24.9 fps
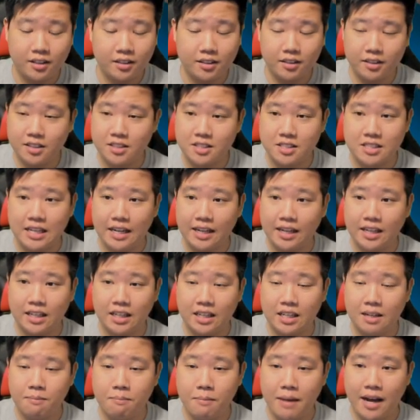it's not going to
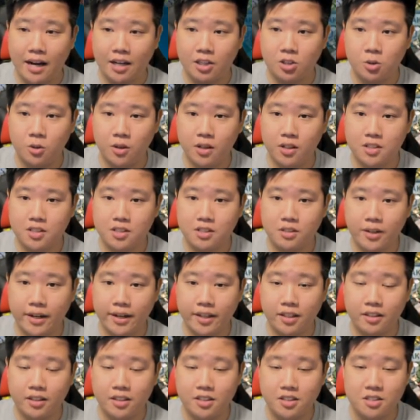come back to us,
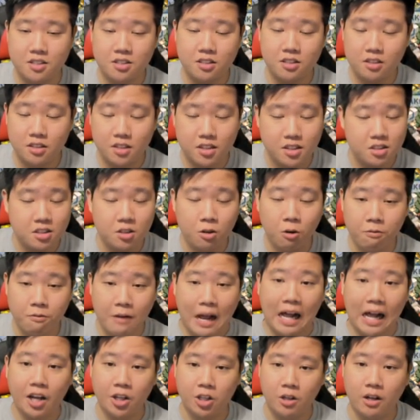right? There's no
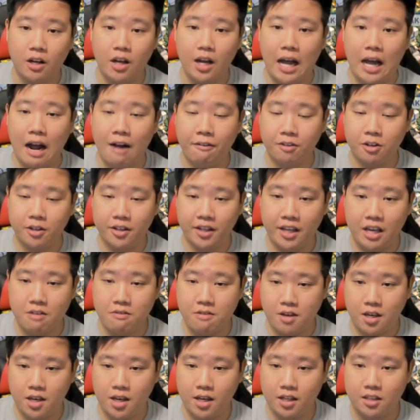value after
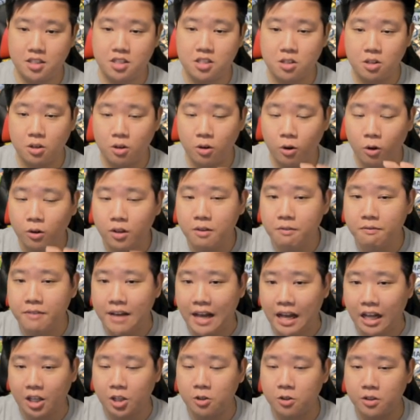KvK. There's only
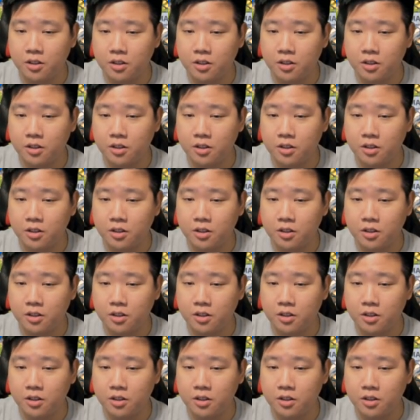value